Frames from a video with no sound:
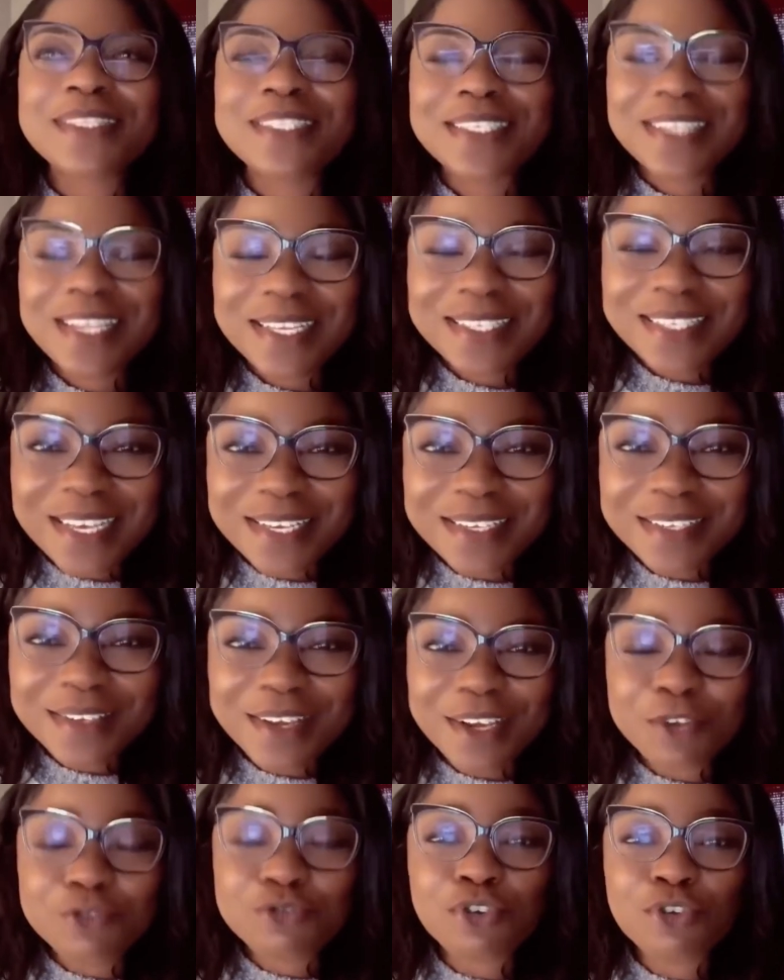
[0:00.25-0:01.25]
na tax
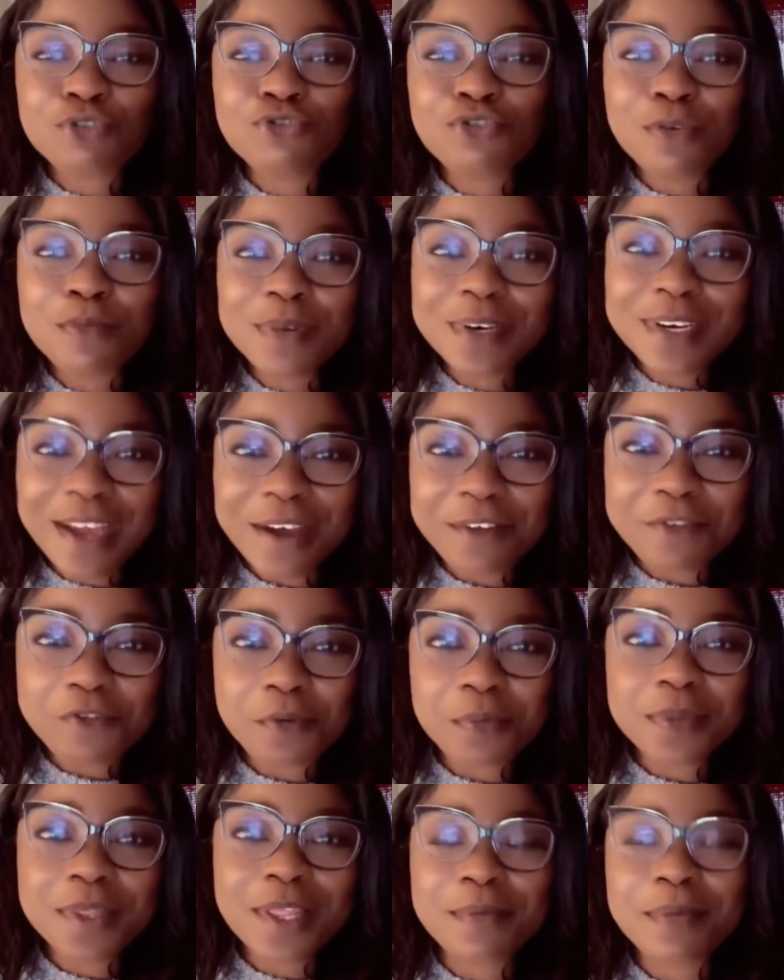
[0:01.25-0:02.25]
Trotro mu da
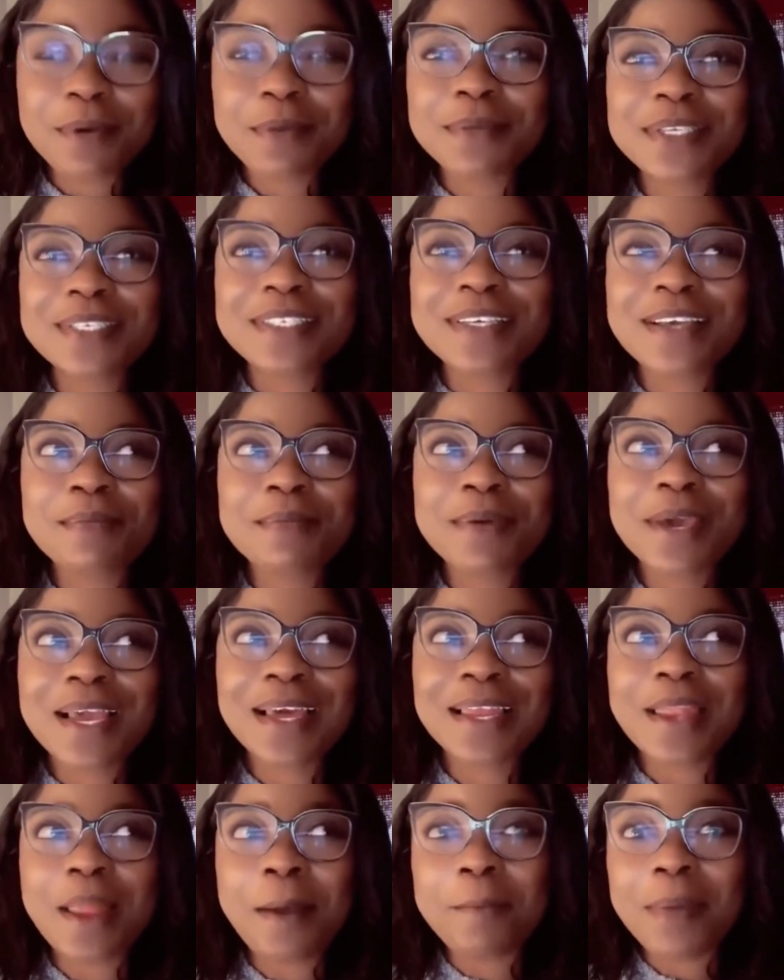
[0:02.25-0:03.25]
from tema be see
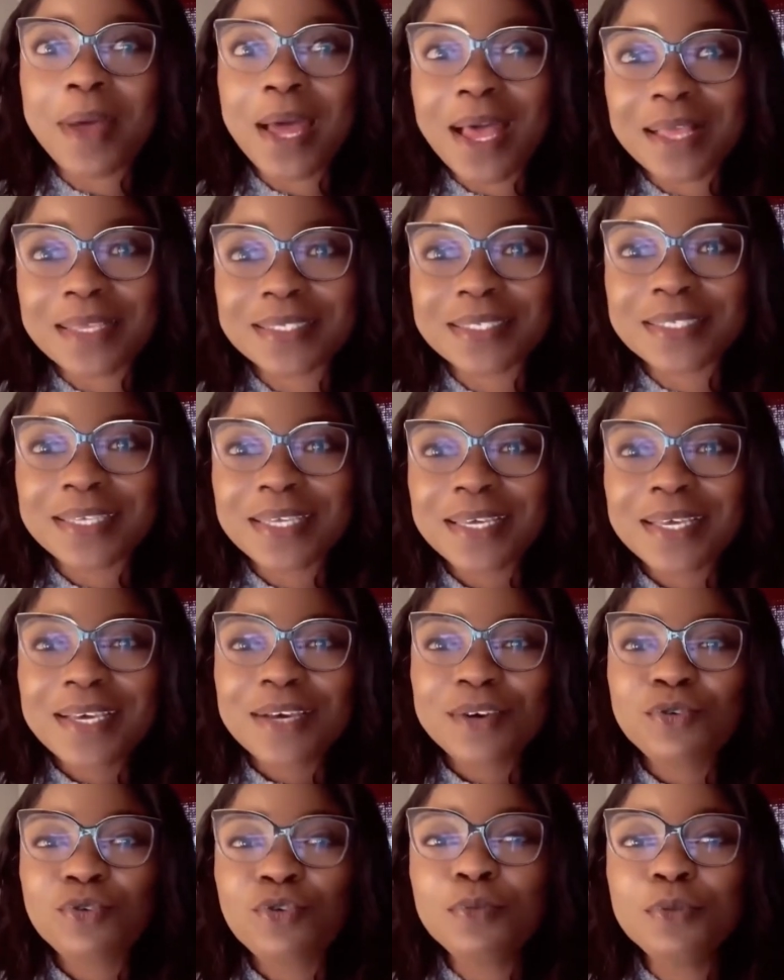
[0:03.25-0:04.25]
abeka la pass.
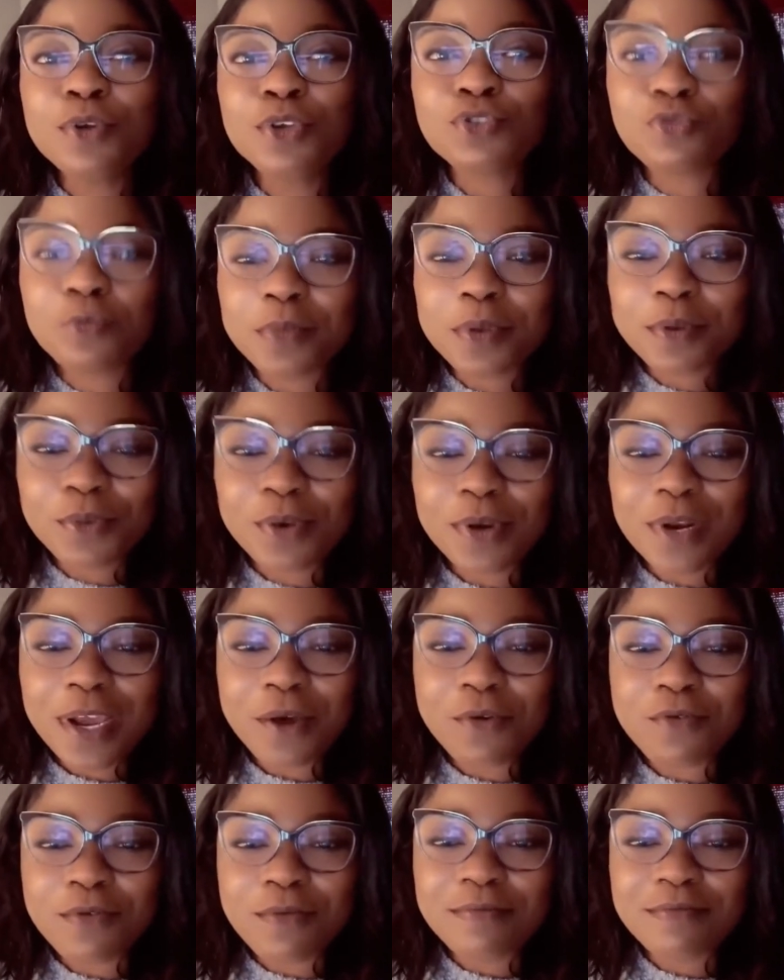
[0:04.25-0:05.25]
Kobi to me mona
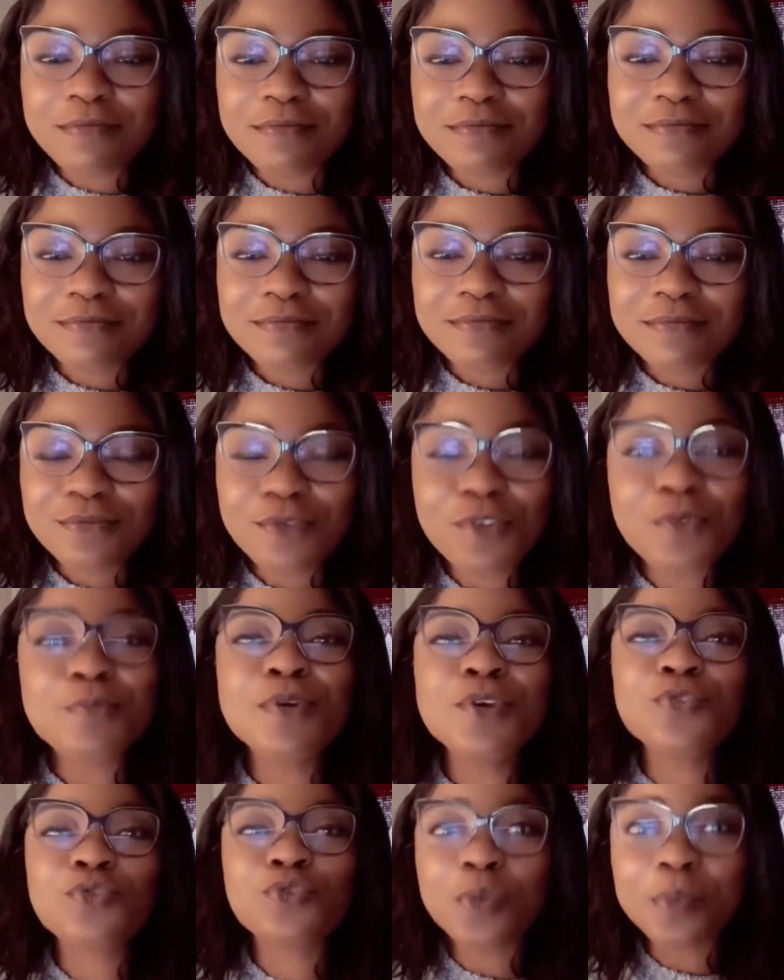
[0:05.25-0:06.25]
wo.
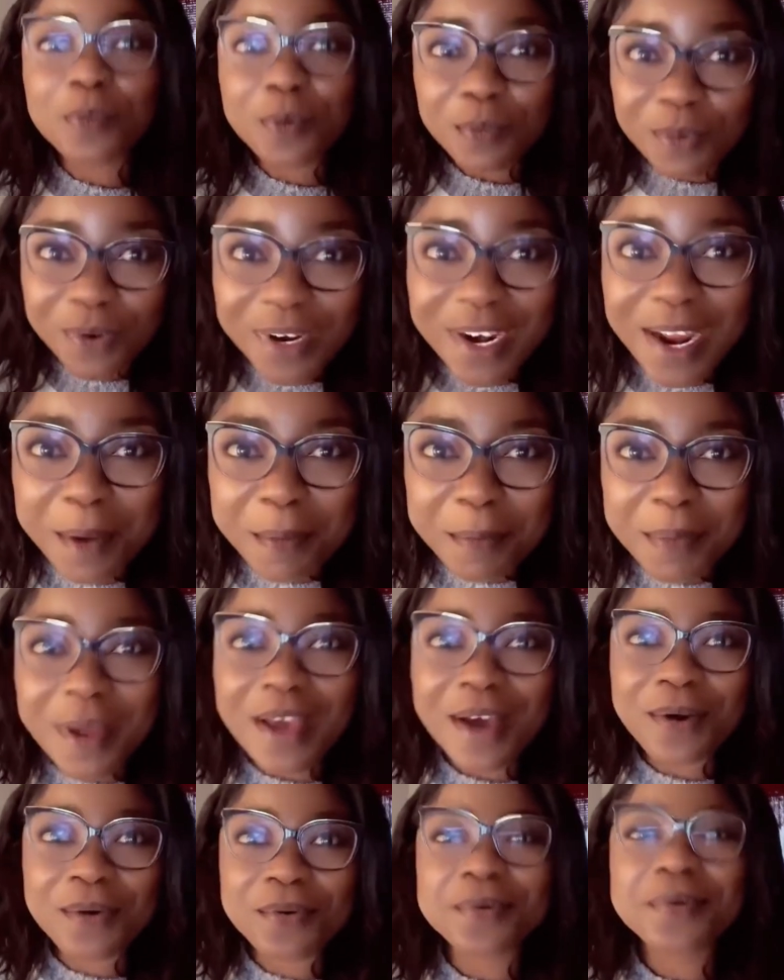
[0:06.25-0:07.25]
Obi to me mona
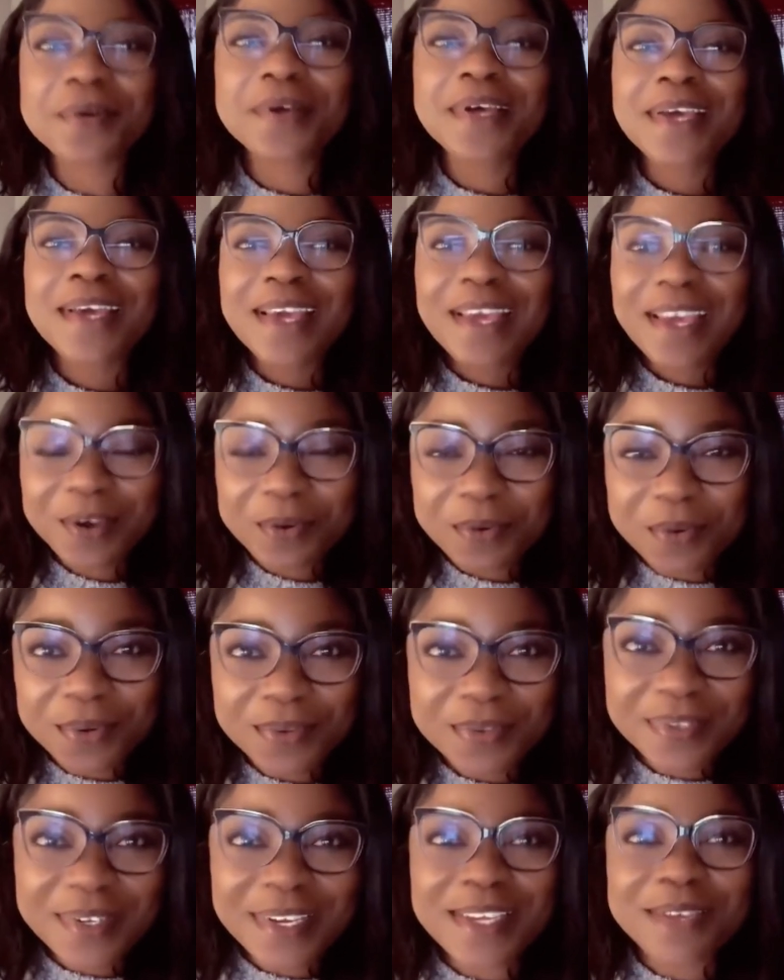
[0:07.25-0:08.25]
pa wo. Ewo
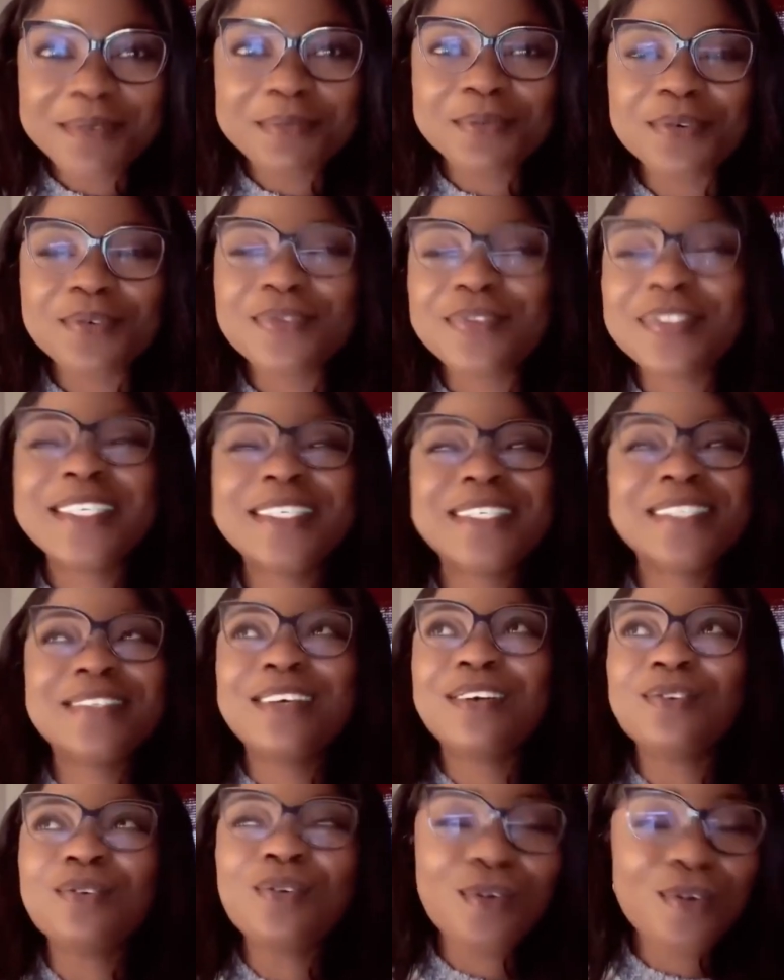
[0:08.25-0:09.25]
eyimo. This is
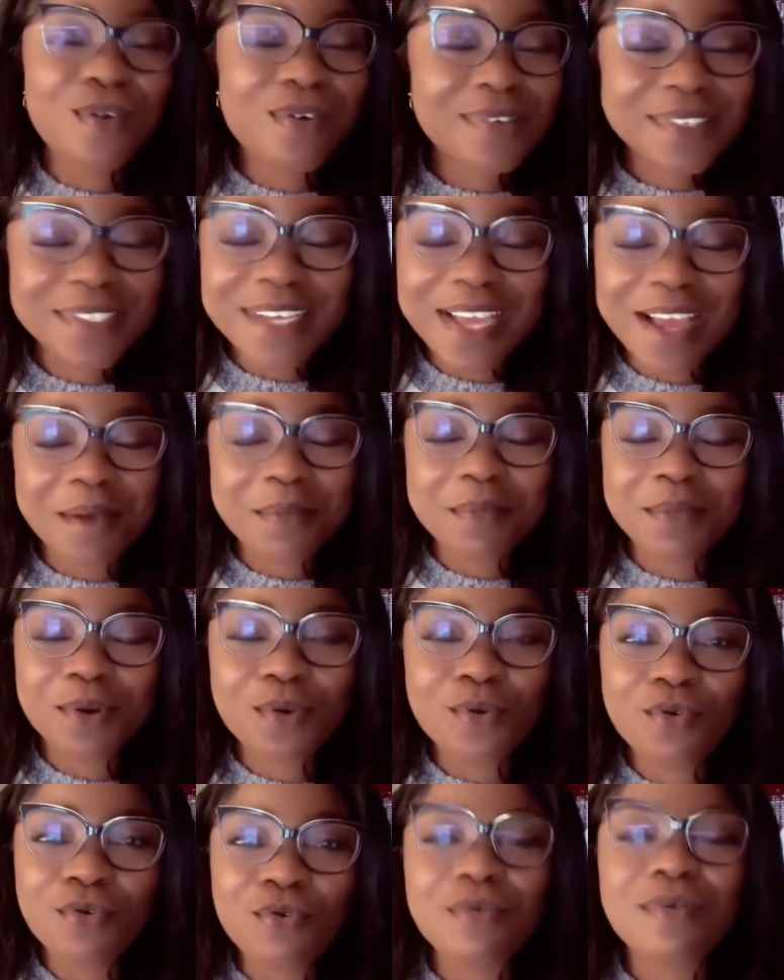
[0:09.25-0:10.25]
a long time
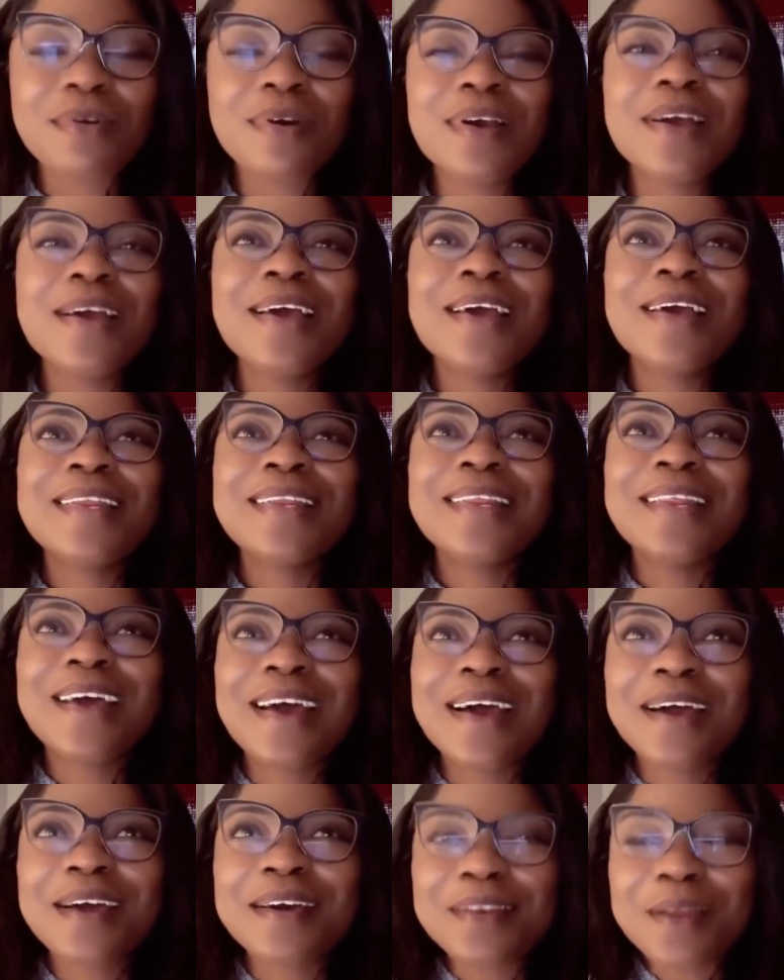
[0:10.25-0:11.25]
ago.
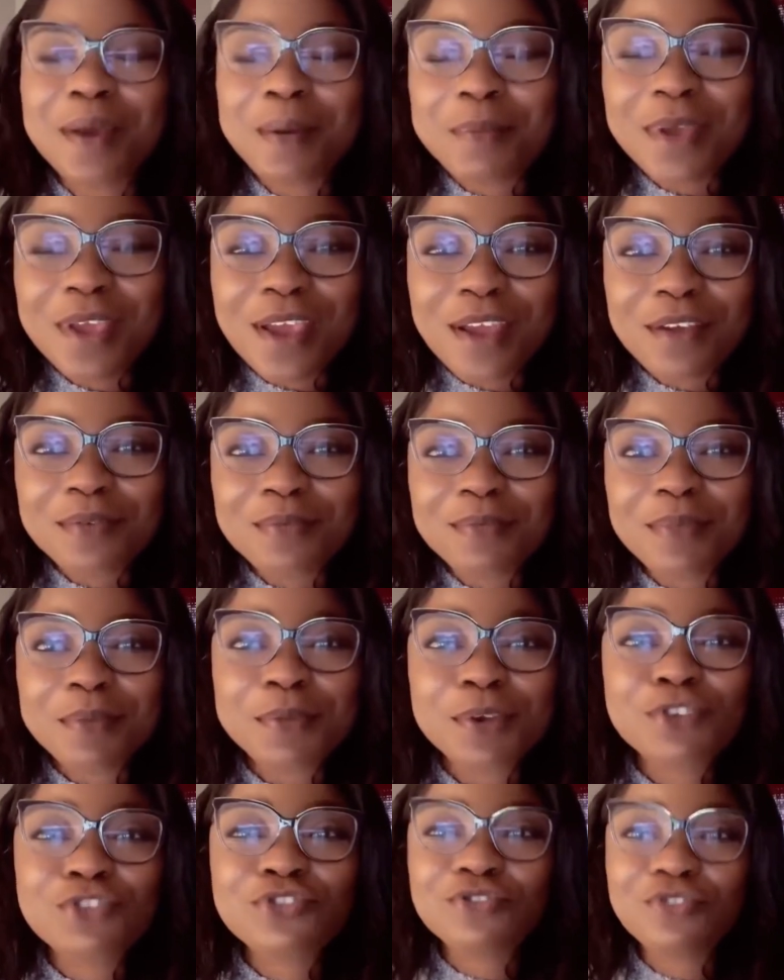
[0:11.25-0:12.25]
Na me ye dwuma
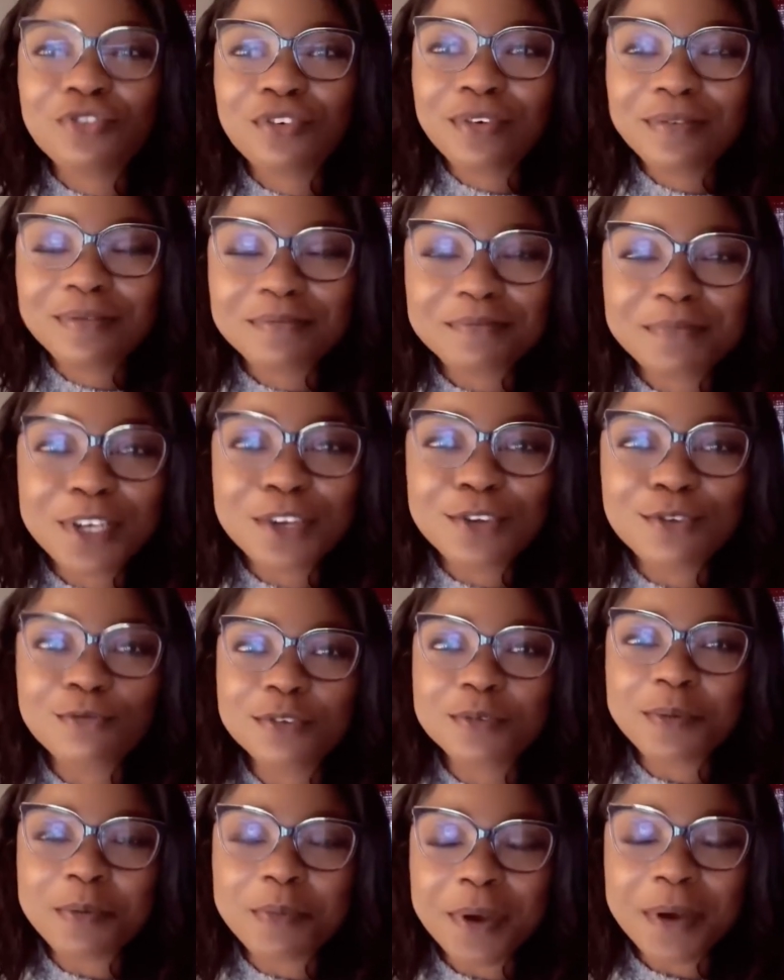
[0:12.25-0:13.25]
me tro ma
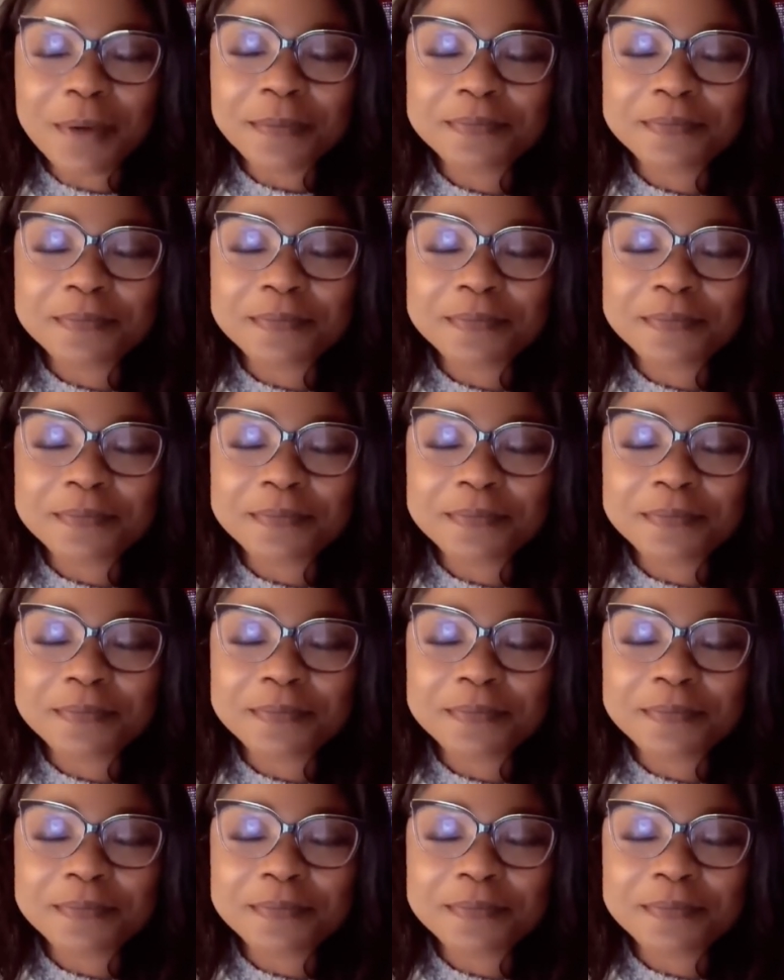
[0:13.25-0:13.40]
newspaper.